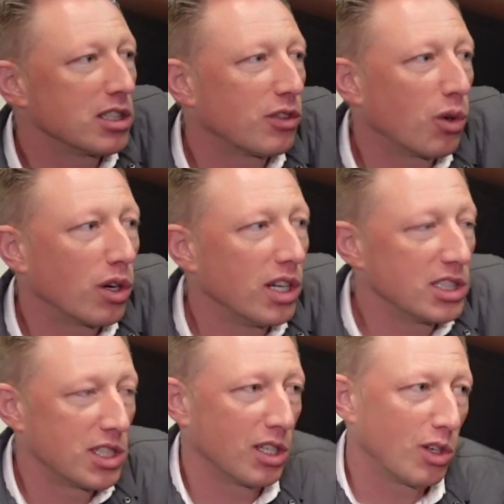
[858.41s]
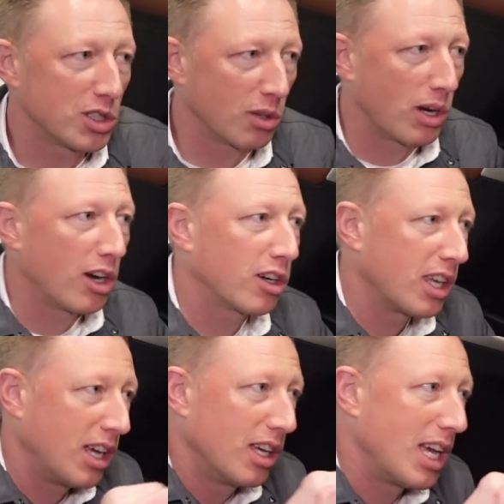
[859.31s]
is for is that there's a Red Arc
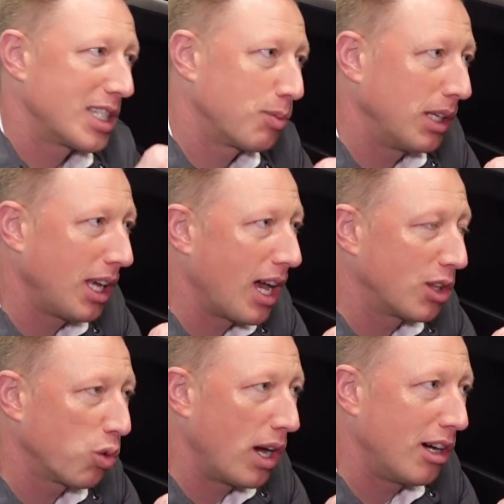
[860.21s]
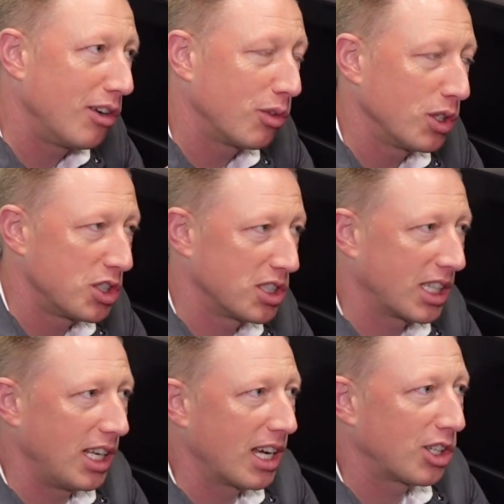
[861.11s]
SBI12, which is a
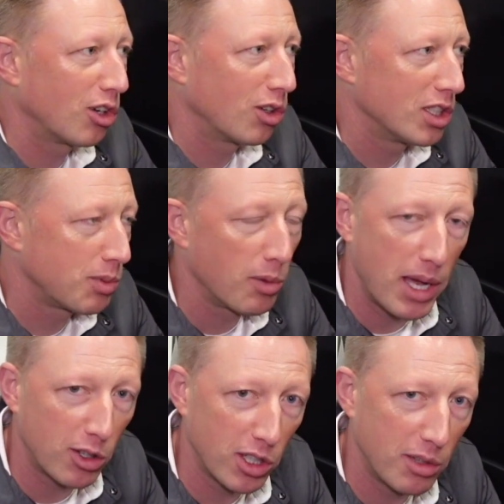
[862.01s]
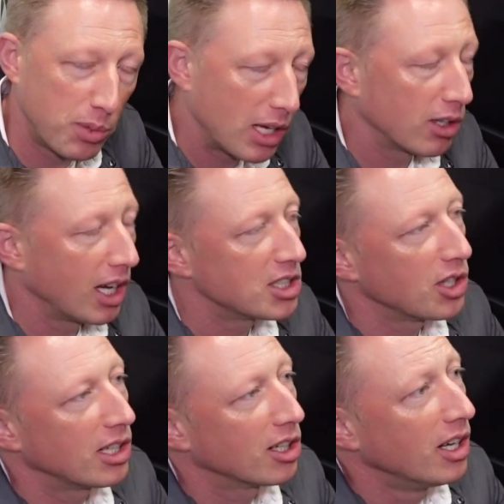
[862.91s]
connector, a smart battery
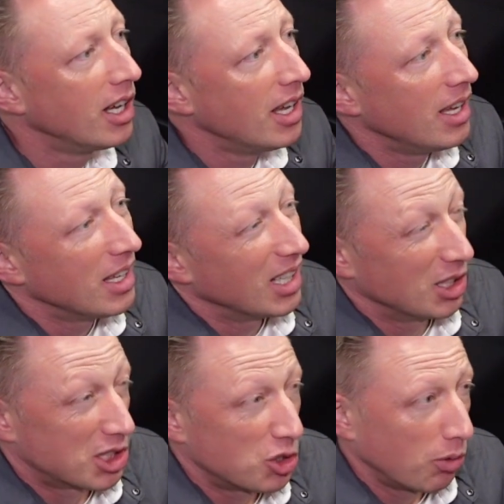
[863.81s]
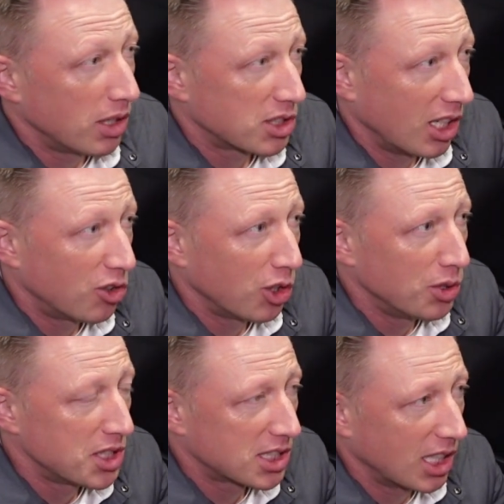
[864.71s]
isolator. And essentially what it's going to
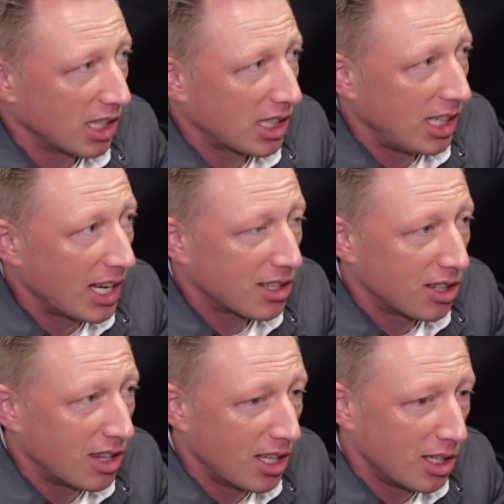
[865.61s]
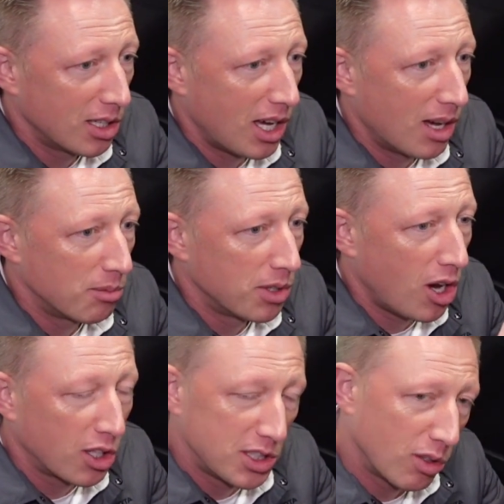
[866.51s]
do is it's going to connect the
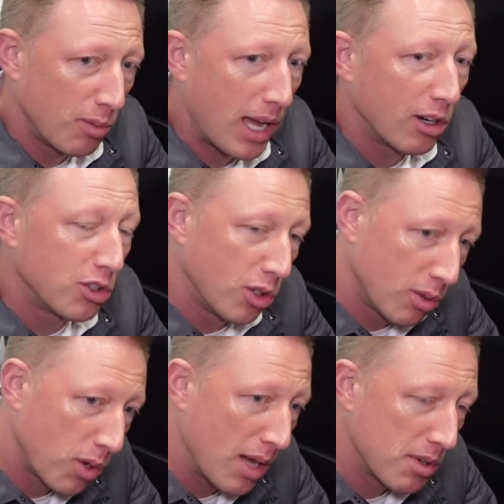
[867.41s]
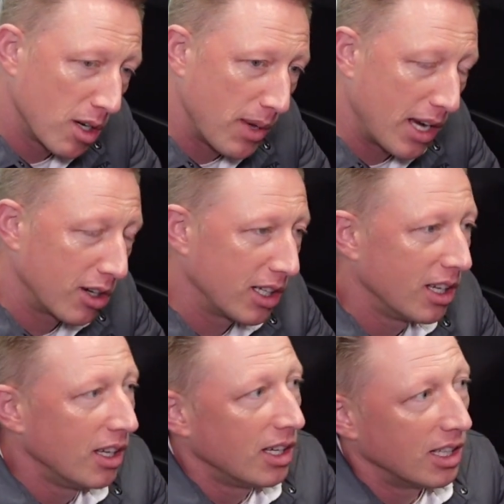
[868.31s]
auxiliary battery to the primary battery
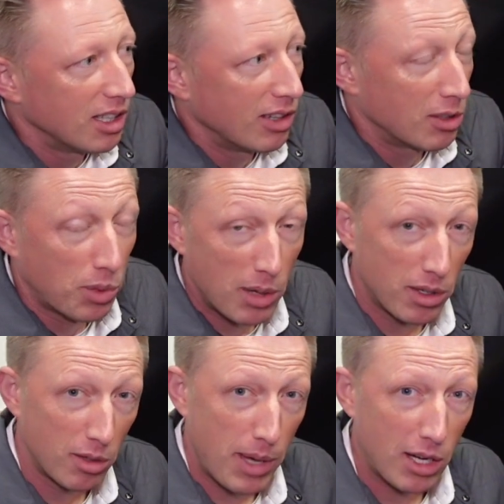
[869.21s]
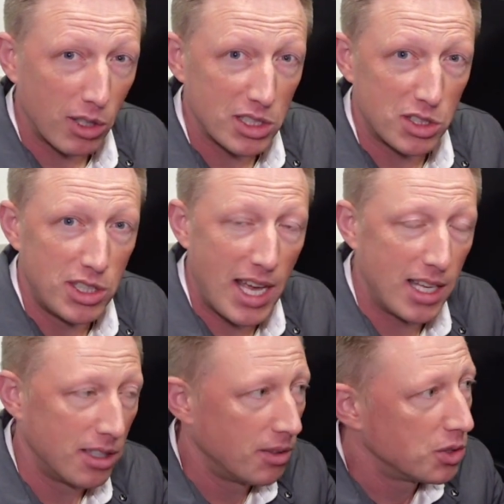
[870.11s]
in the event the primary battery is
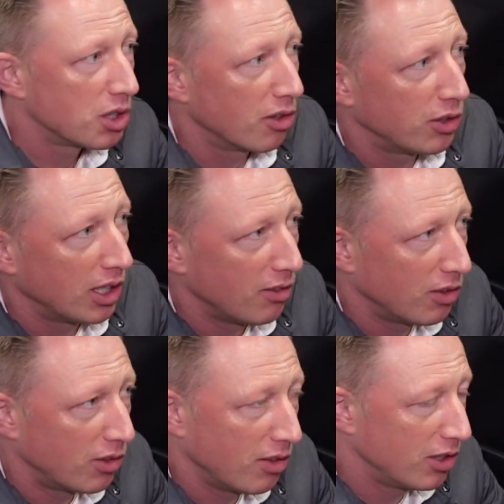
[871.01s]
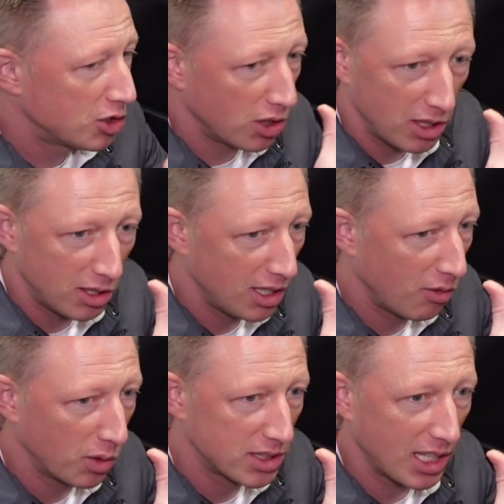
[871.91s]
dead. So if eventually
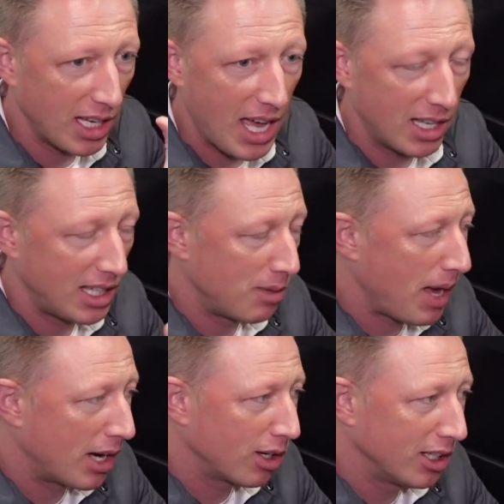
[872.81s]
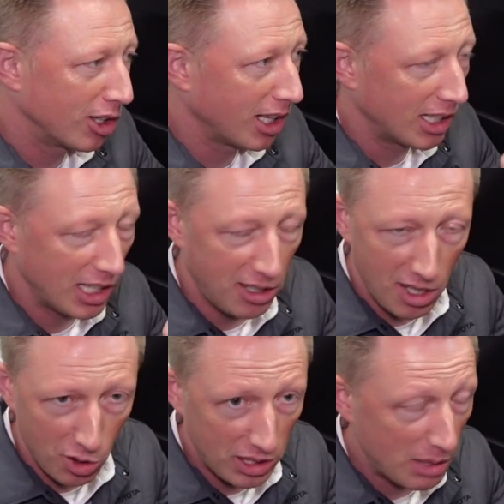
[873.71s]
everyone's had a dead battery and you're going to get
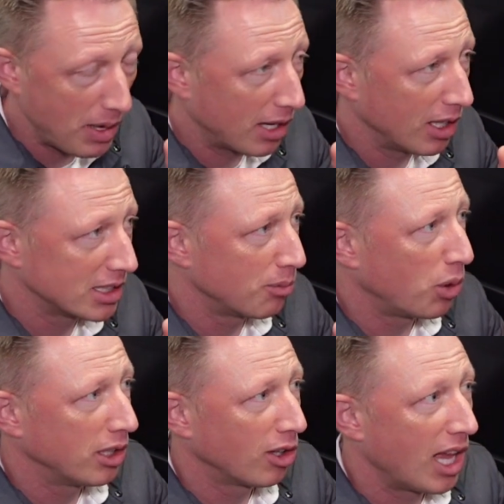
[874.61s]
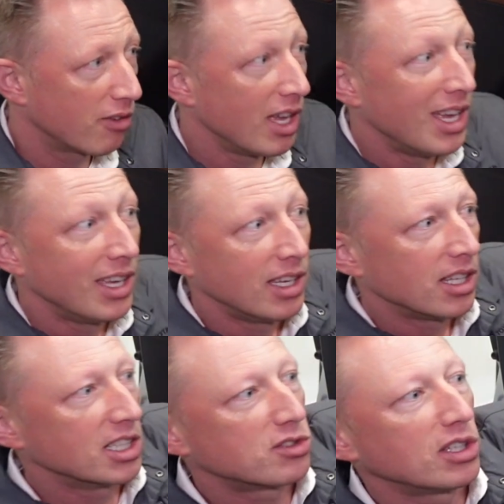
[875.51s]
another dead battery at some point in your life
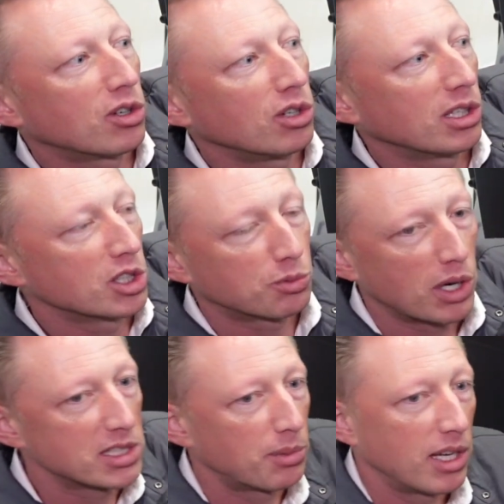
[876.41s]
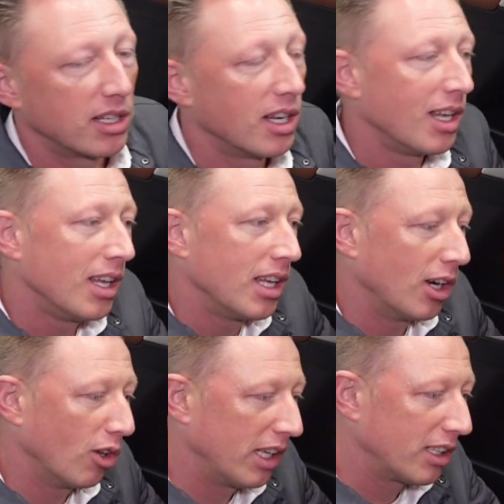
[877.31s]
in this vehicle, you can just press a button.
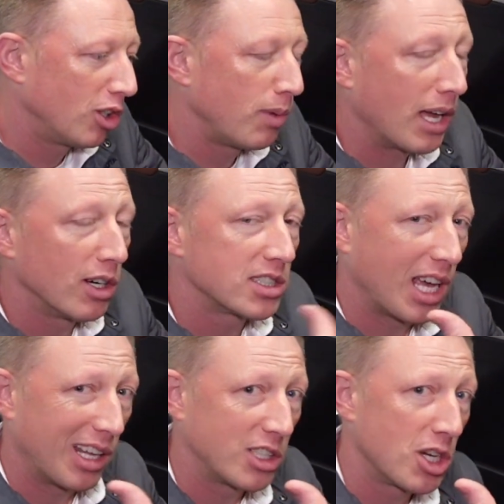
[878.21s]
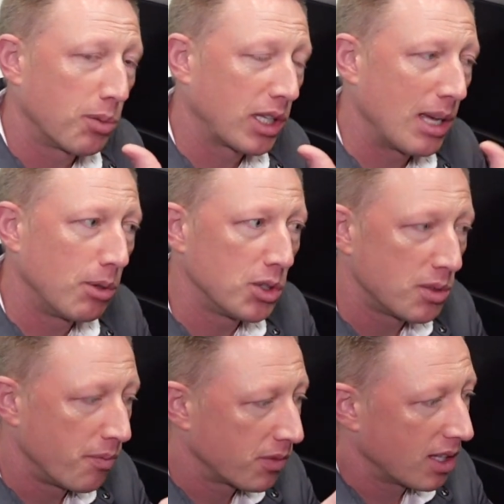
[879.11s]
It'll link the 2 batteries, kind of like jumper
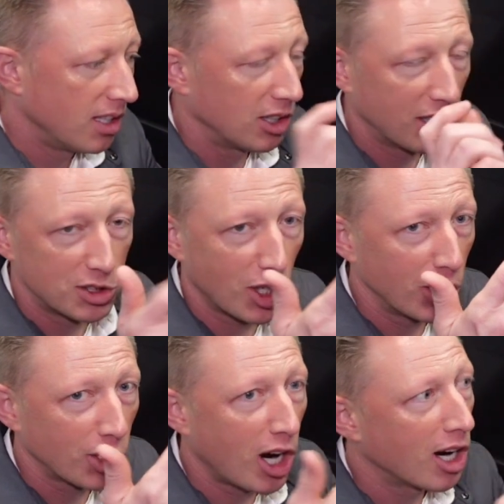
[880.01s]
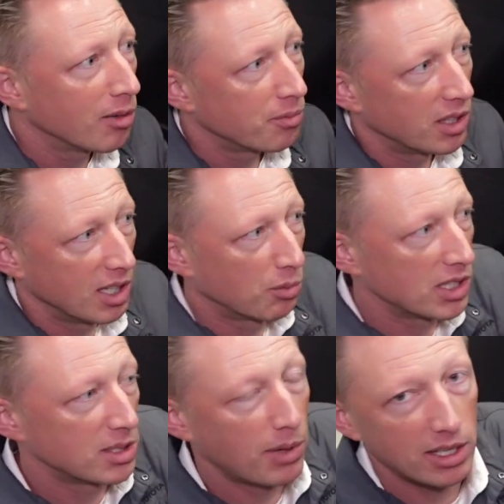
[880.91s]
cables. and you can start your car and then
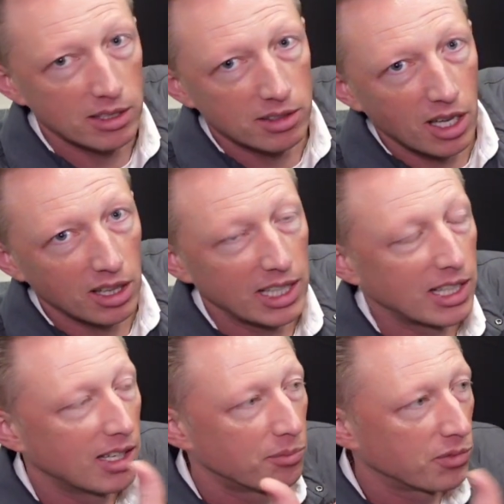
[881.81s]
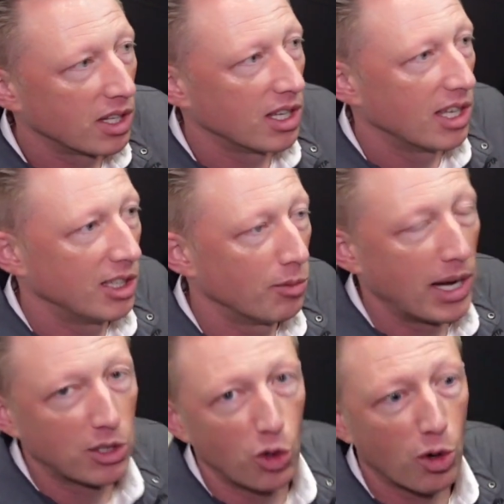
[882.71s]
press the button, unlink it, and you're
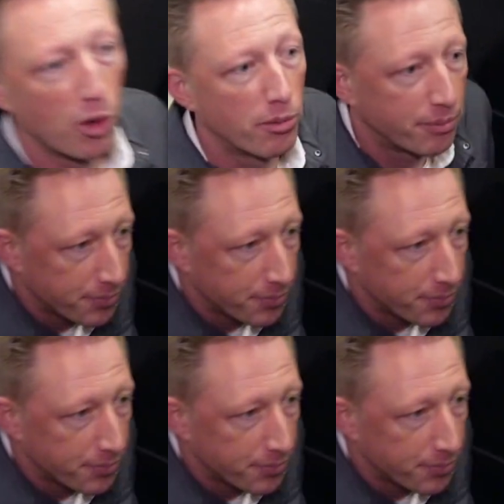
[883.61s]
back to normal.